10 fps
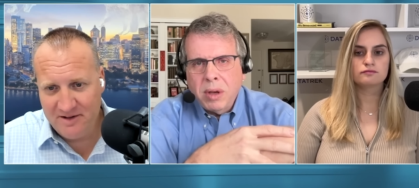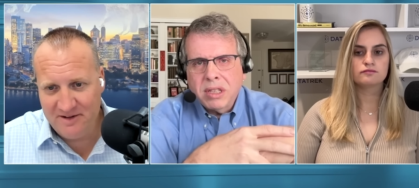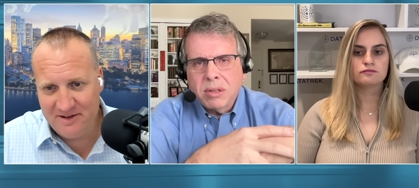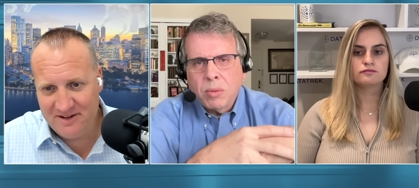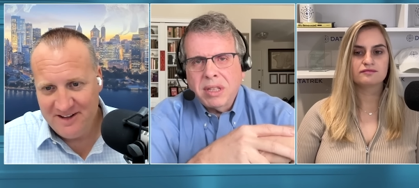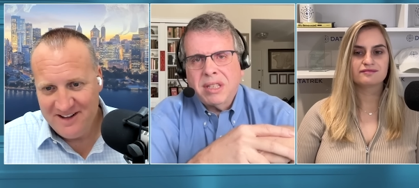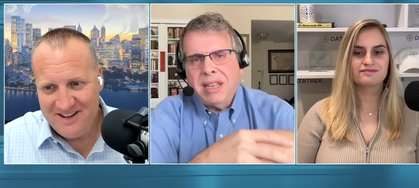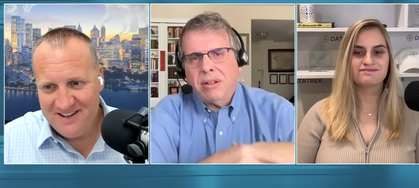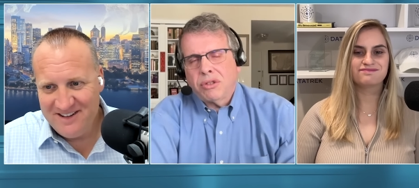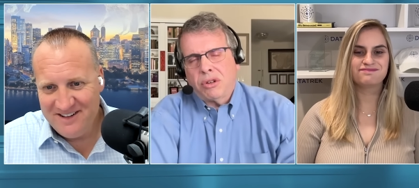Speaker 1: what's what's
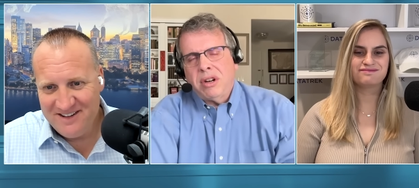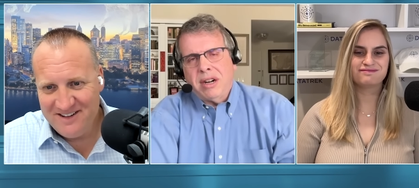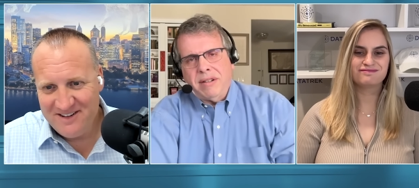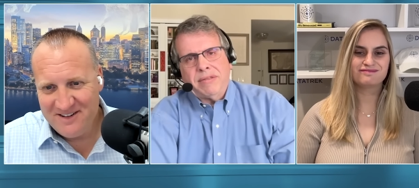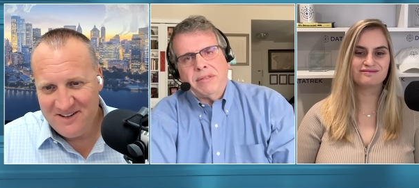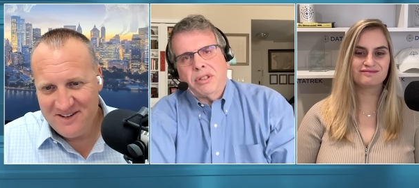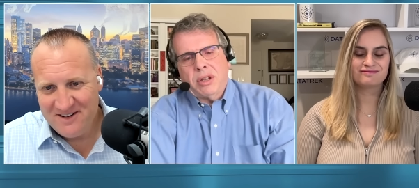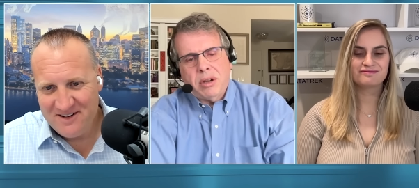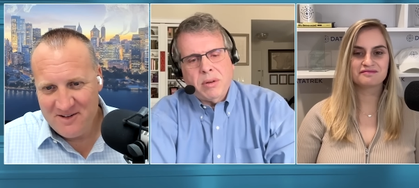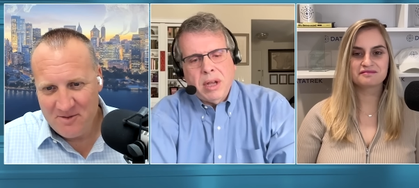the alternative?
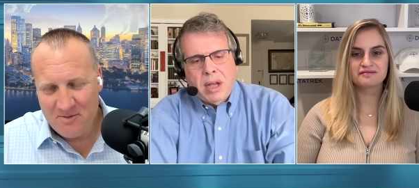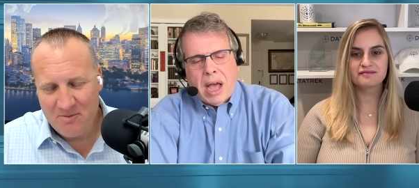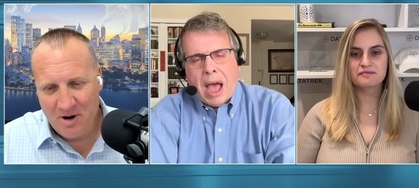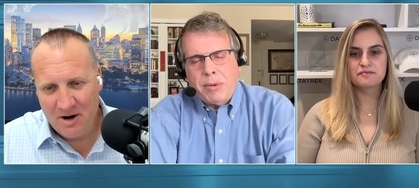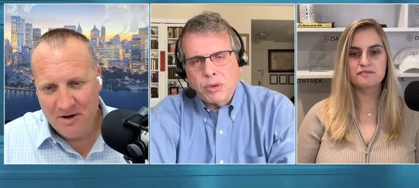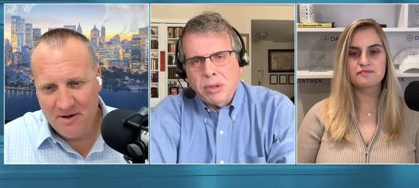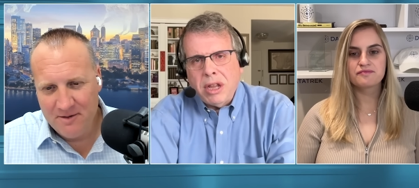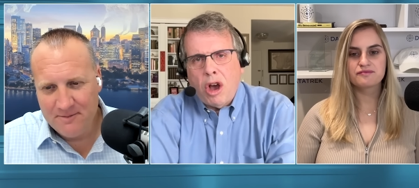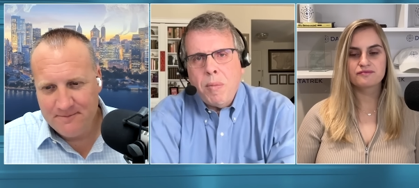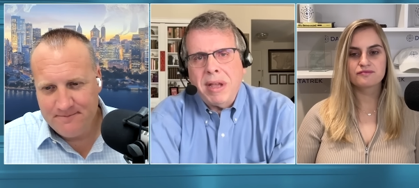So right. I was
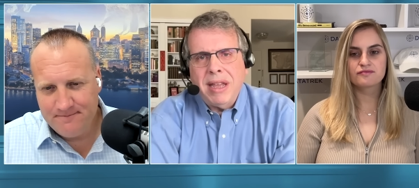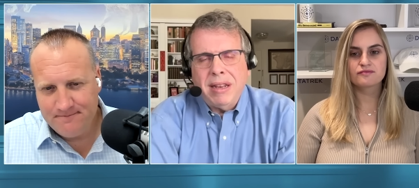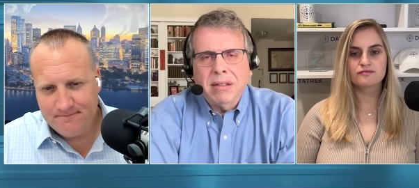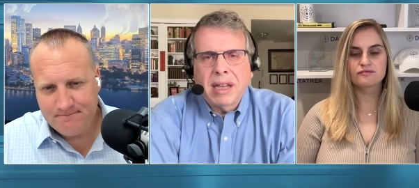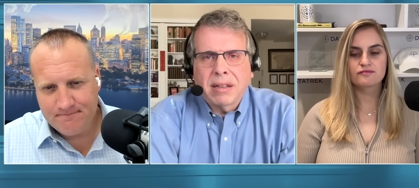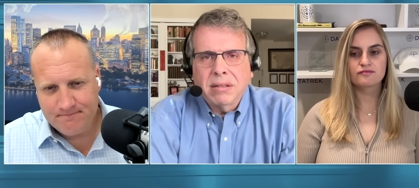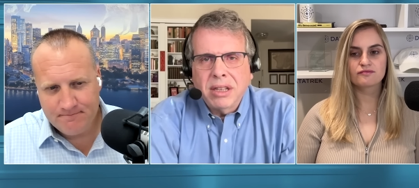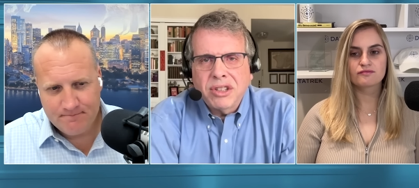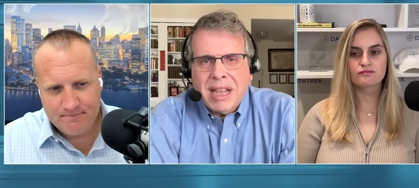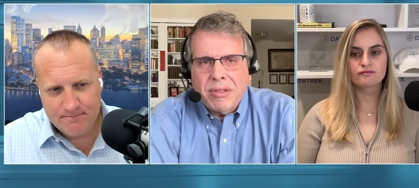really hoping he'd like
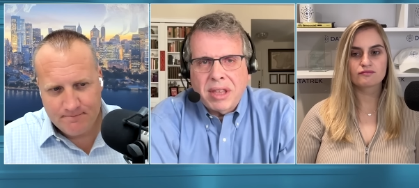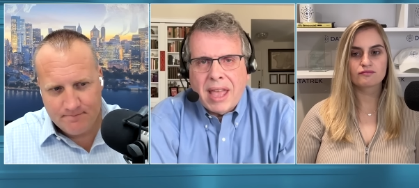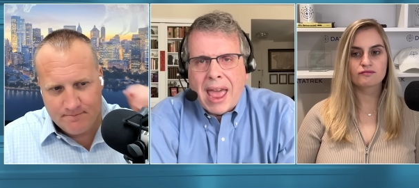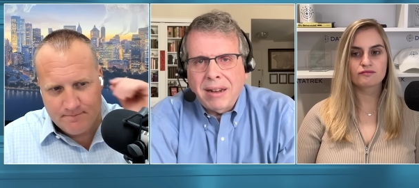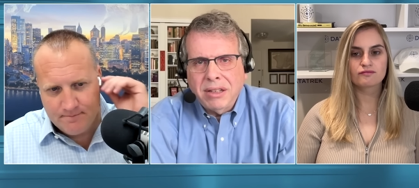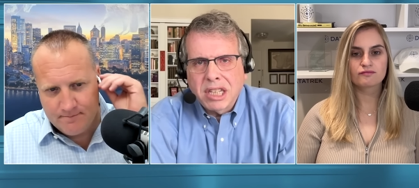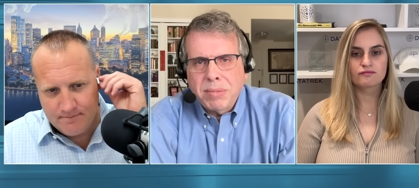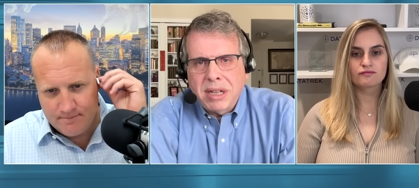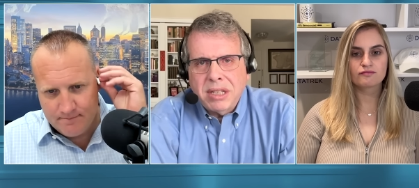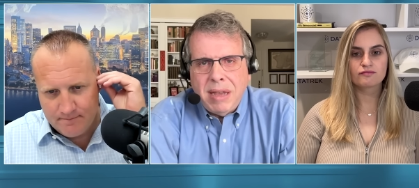list out the
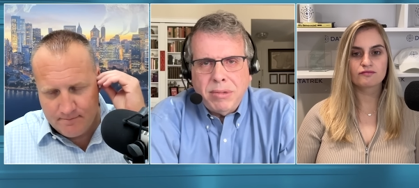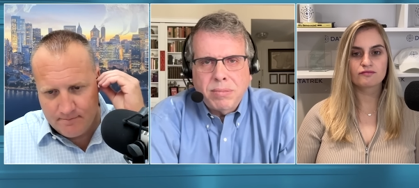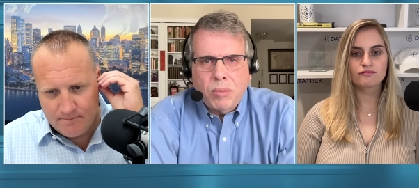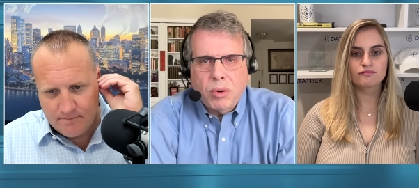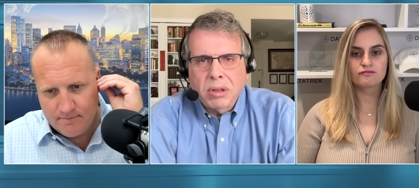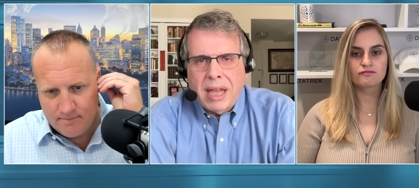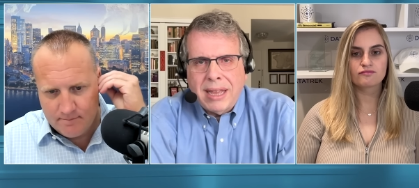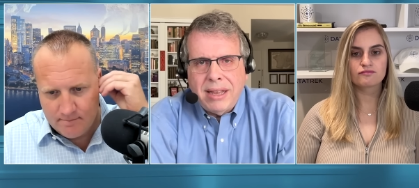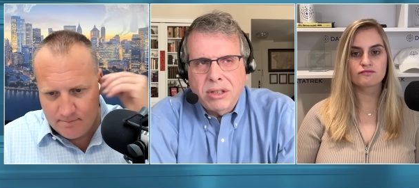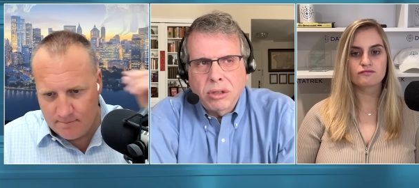catalyst, but it seems more
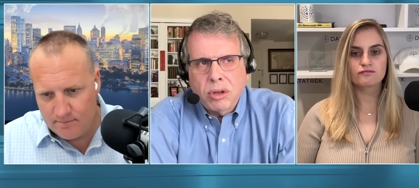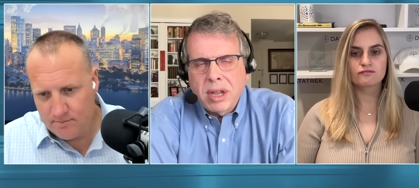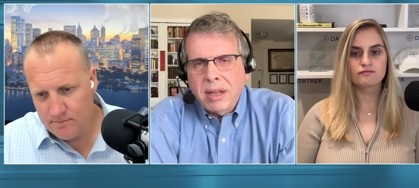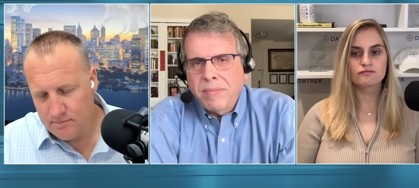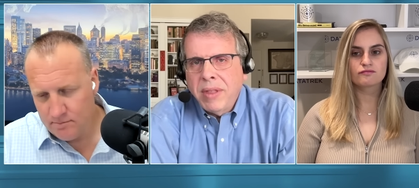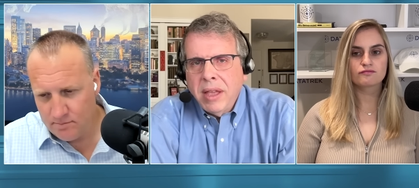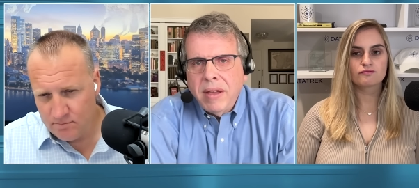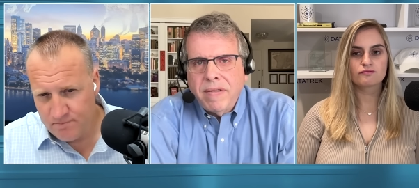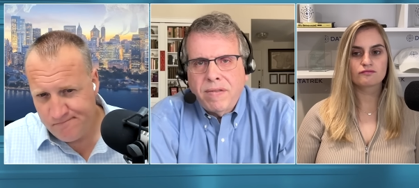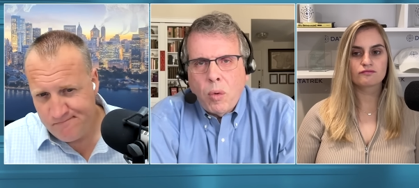like he's looking
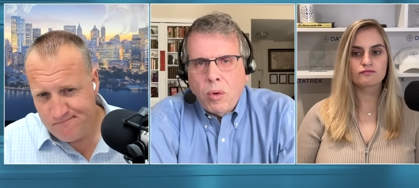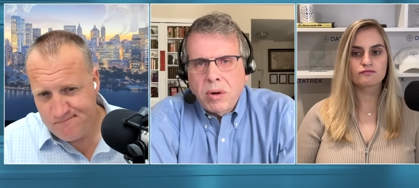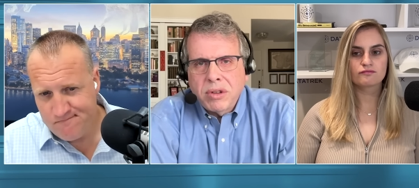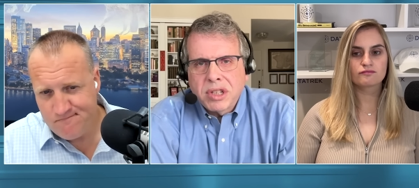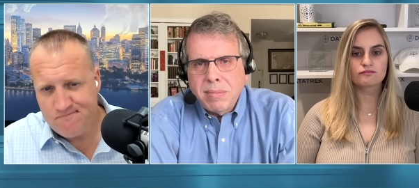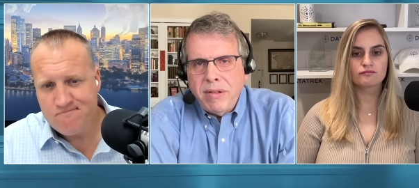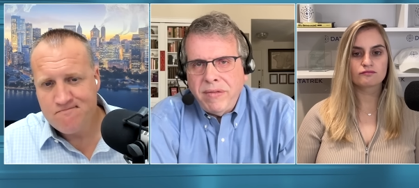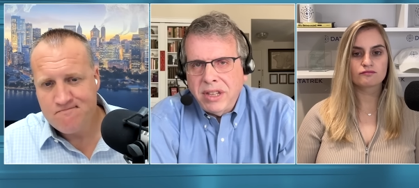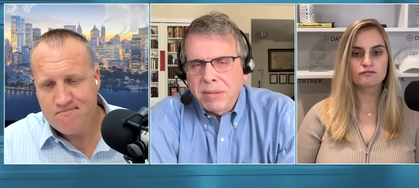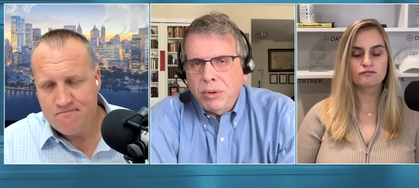for some
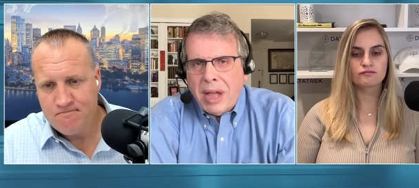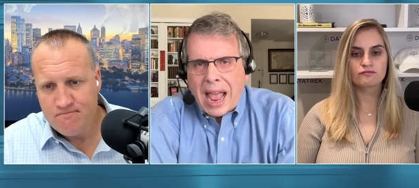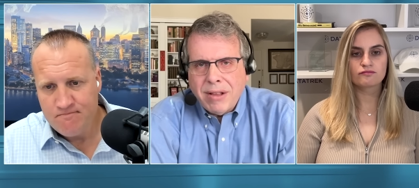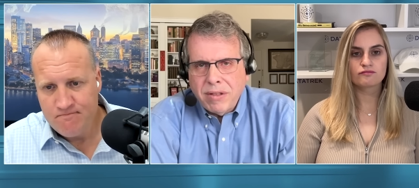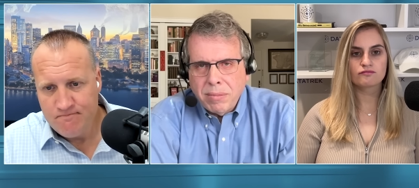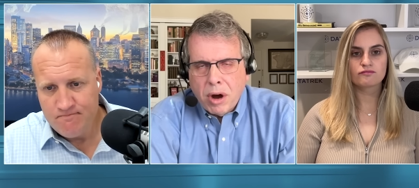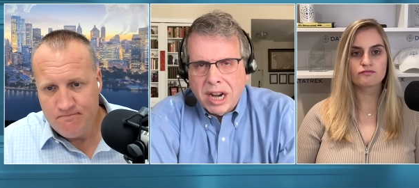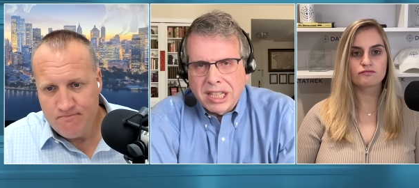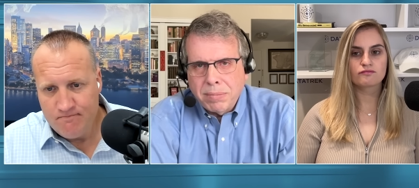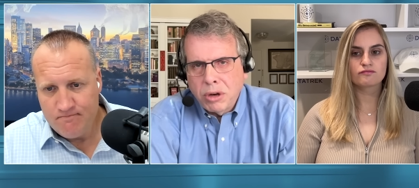invisible hand of the
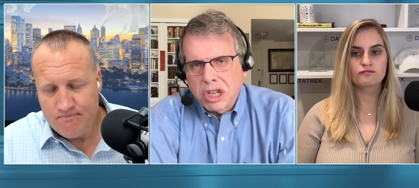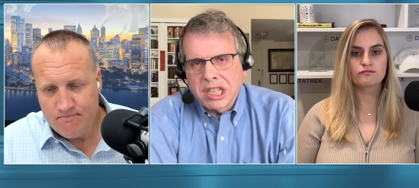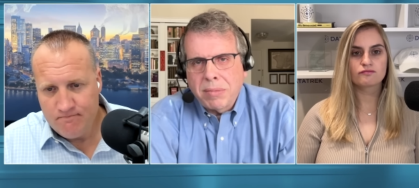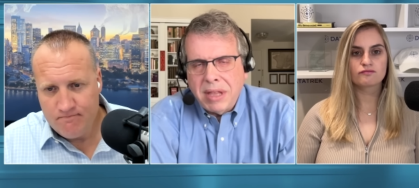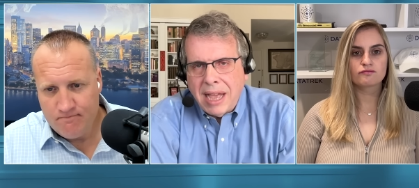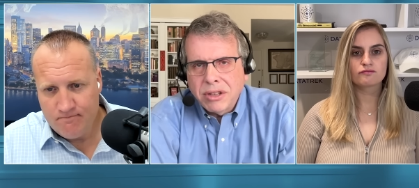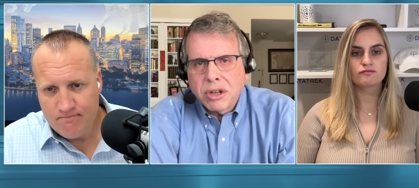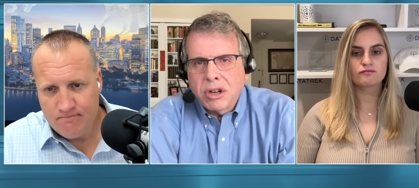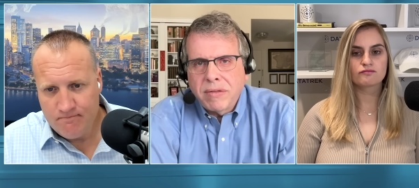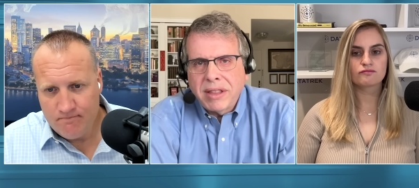market to push us up the S
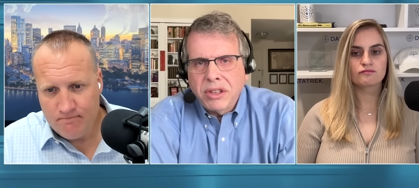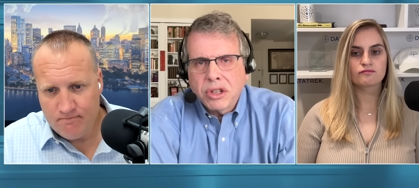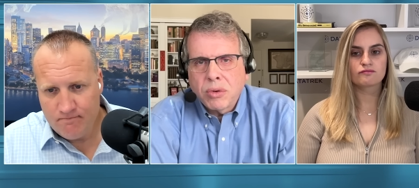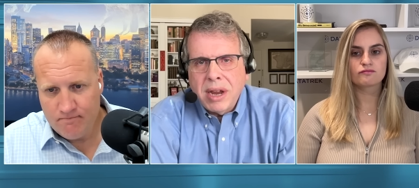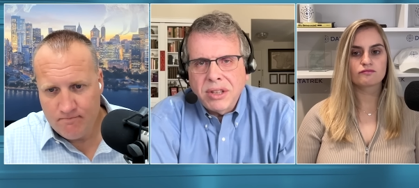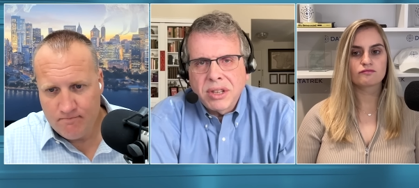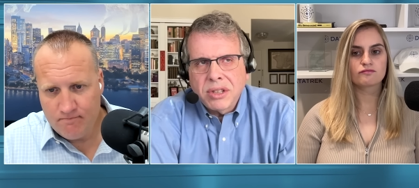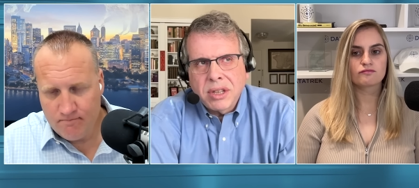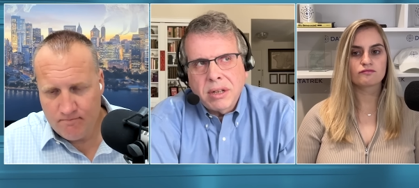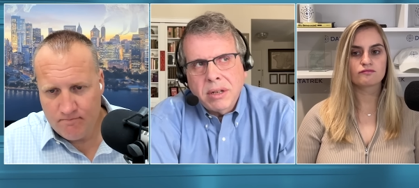curve on this
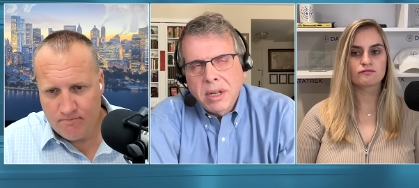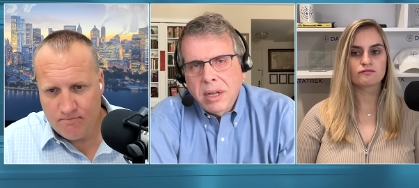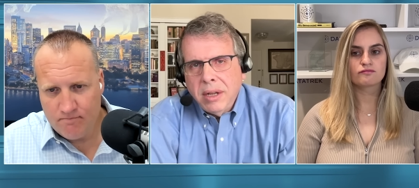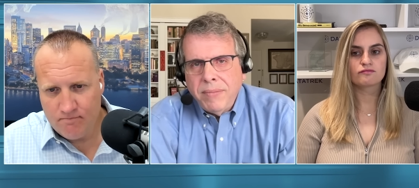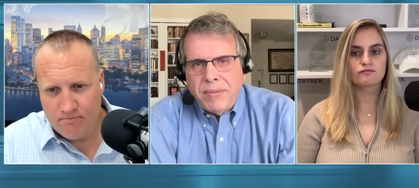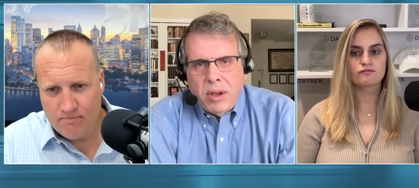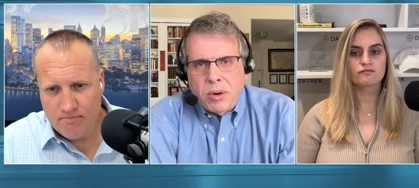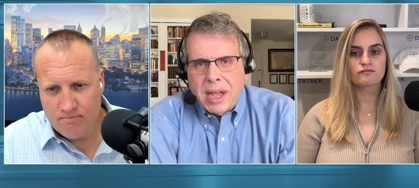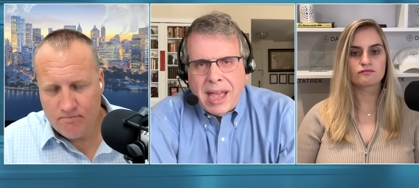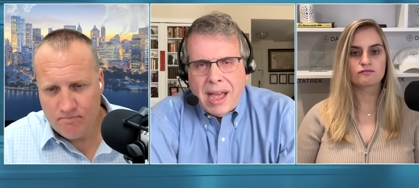crisis. And
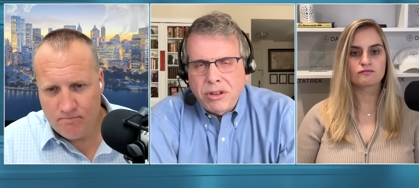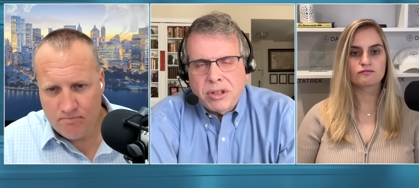okay, I